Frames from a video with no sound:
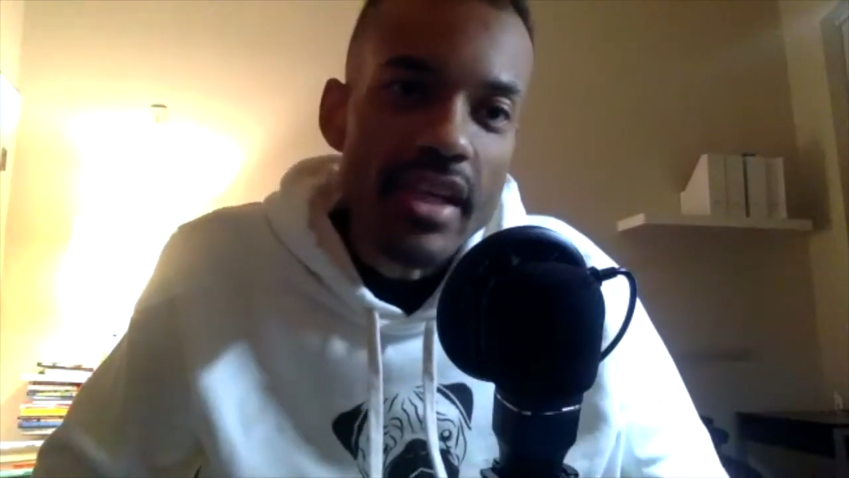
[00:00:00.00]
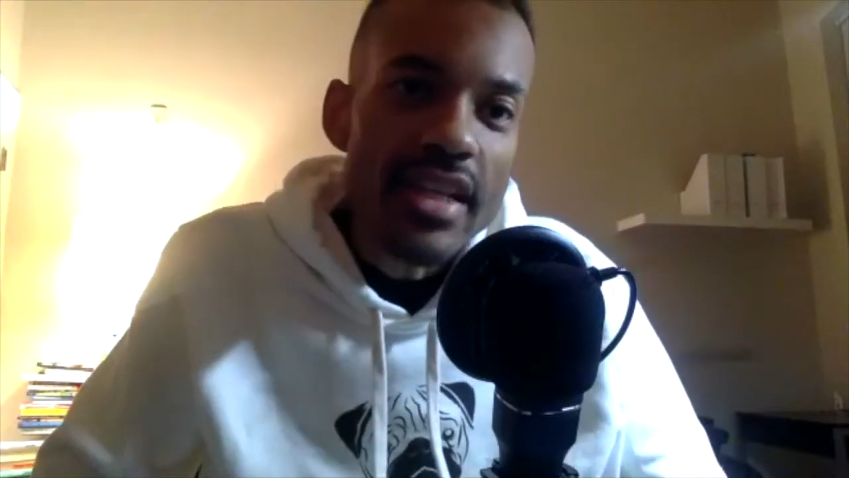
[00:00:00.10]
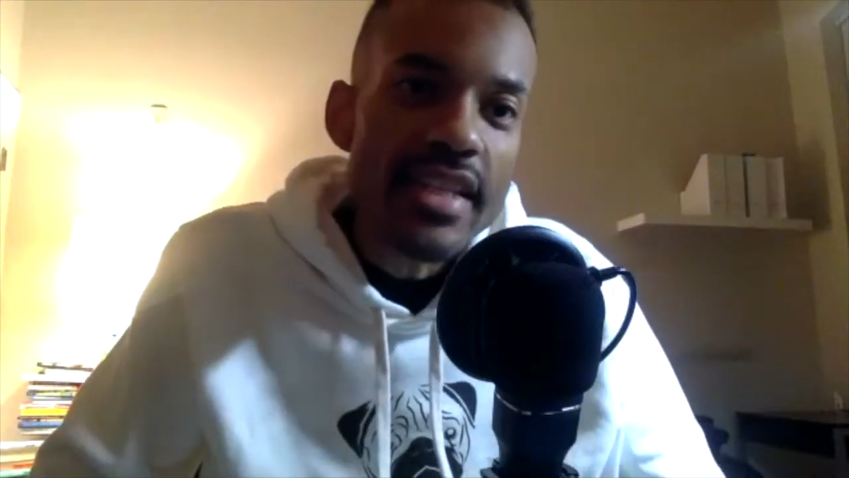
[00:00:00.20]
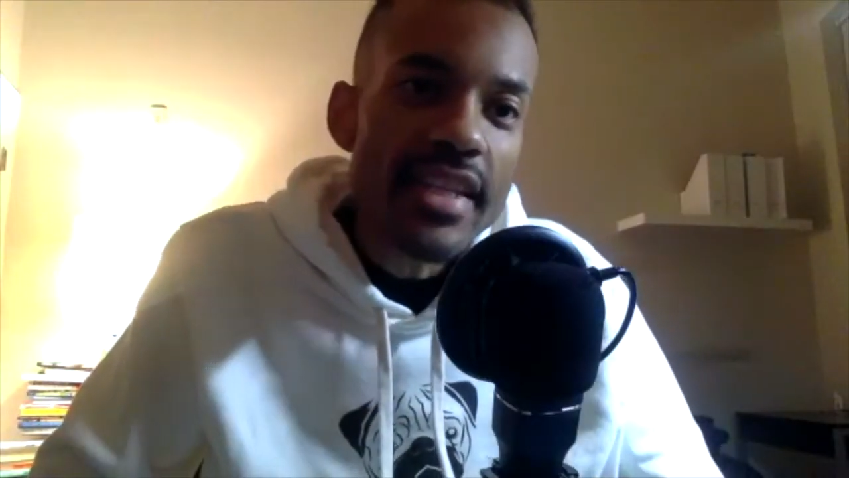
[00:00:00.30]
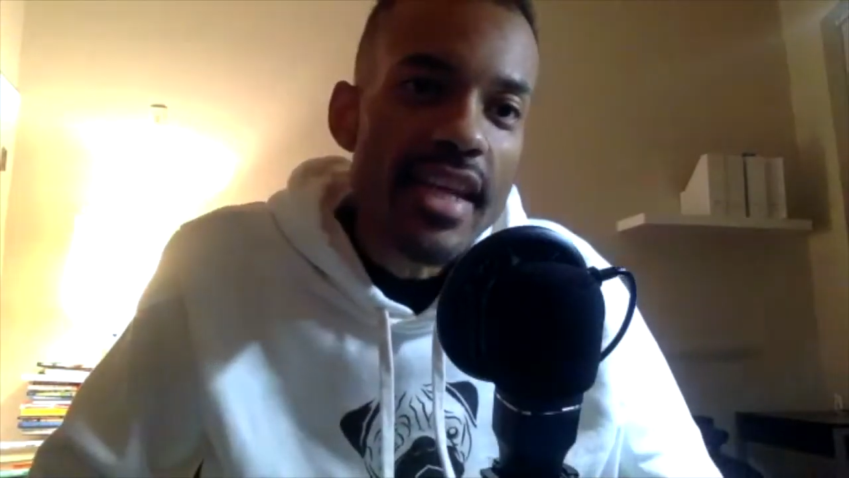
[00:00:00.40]
good
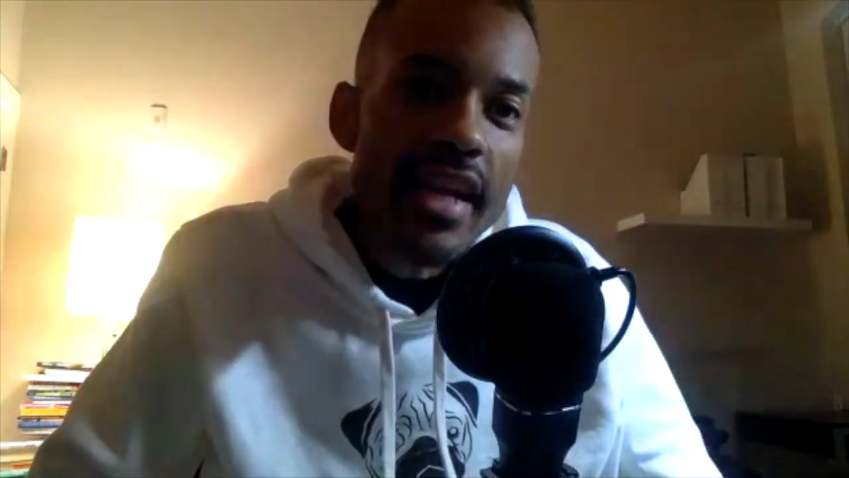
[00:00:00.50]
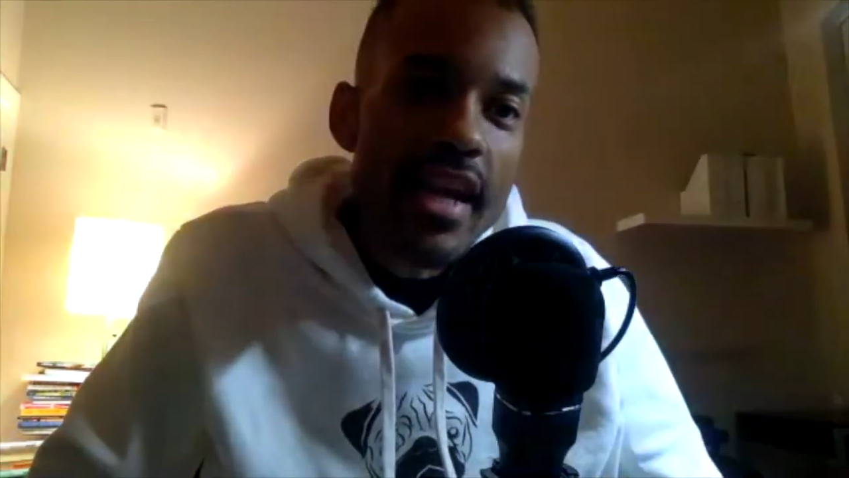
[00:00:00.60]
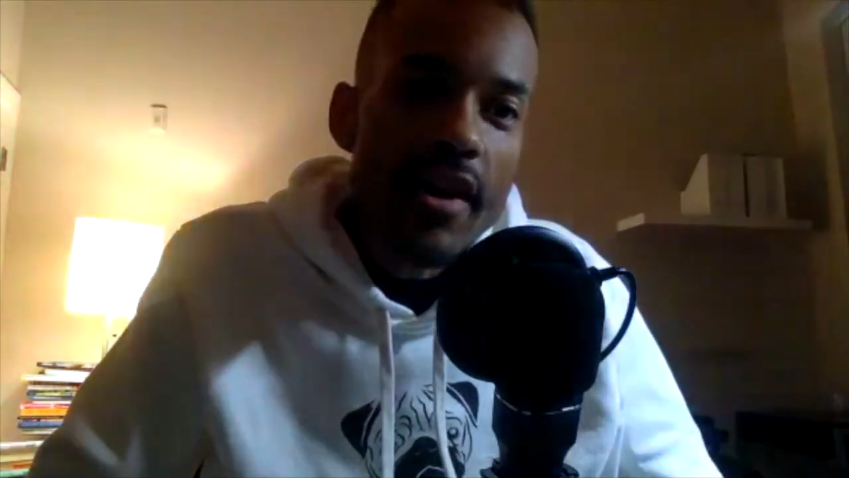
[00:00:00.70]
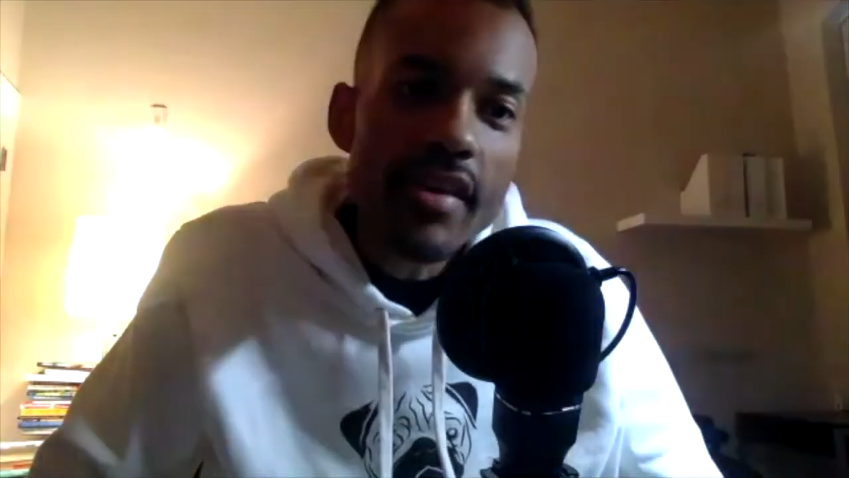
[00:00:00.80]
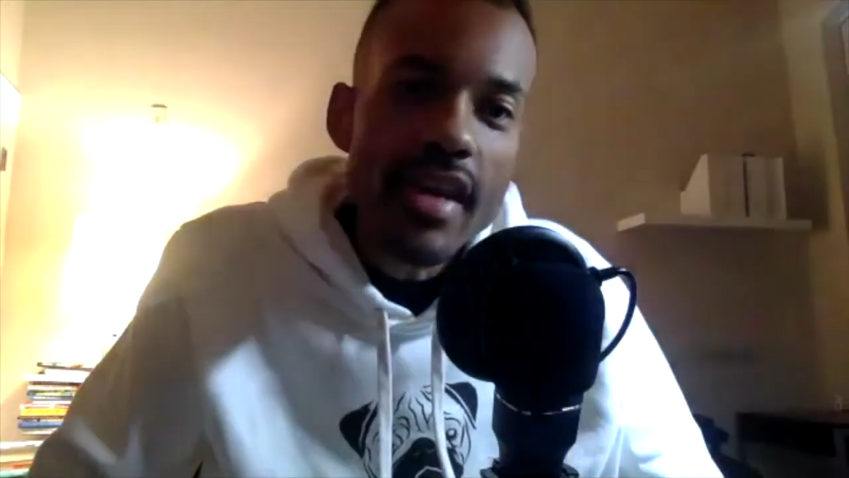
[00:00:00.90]
that they take
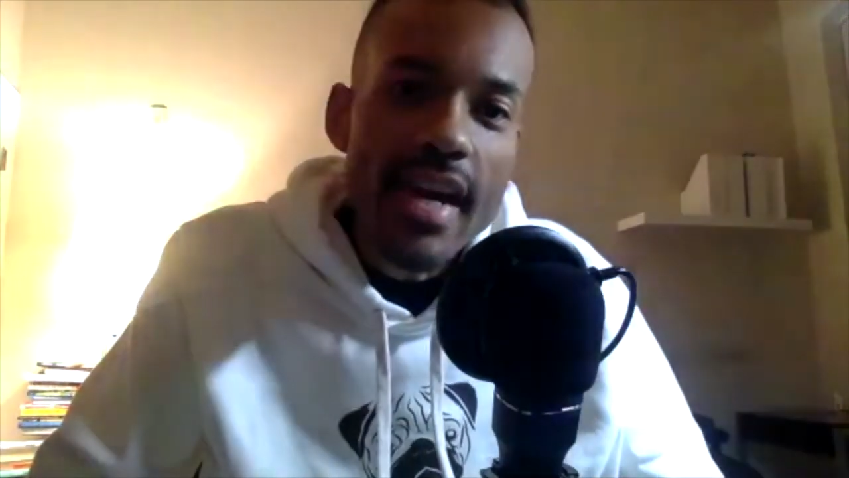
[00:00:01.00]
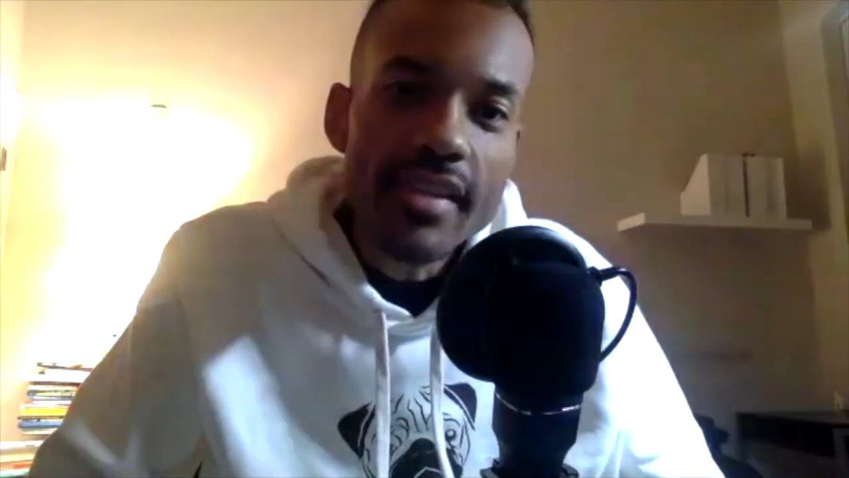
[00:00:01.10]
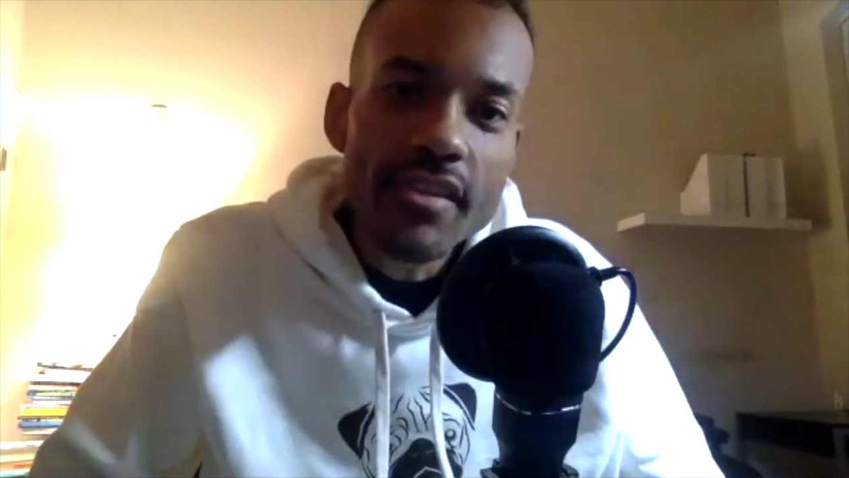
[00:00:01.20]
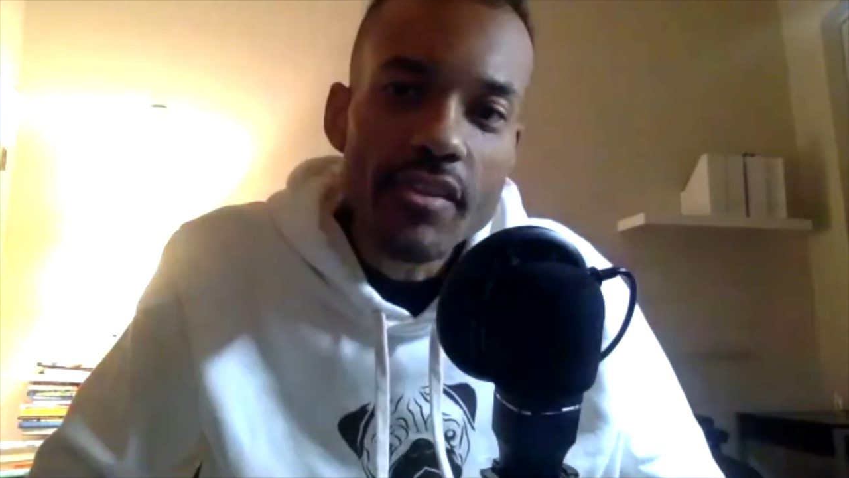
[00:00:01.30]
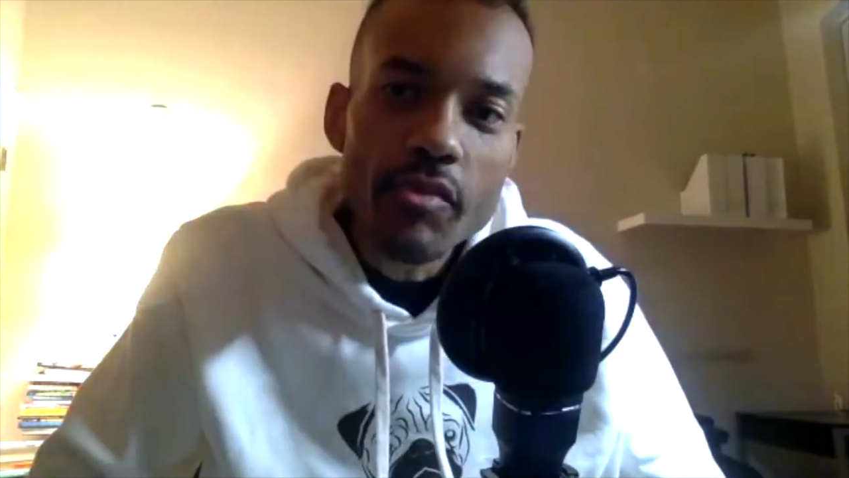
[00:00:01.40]
care of you
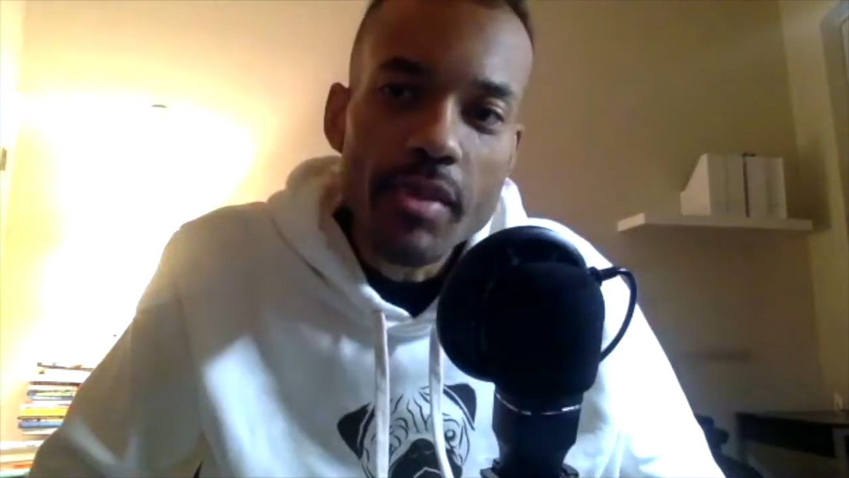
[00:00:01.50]
guys too,